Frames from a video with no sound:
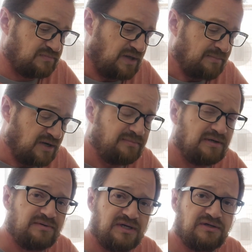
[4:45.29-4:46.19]
I'm going to be
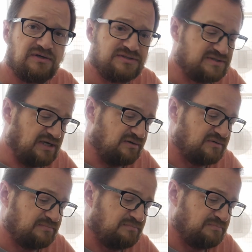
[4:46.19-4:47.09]
able to get good sound,
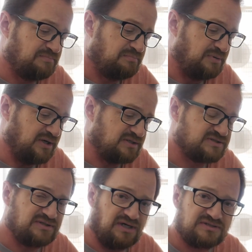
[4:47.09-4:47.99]
but it
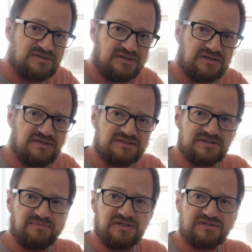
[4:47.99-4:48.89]
sucks that this
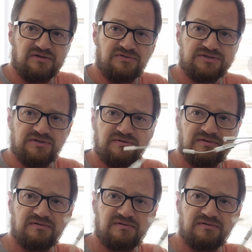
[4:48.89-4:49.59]
is my solution.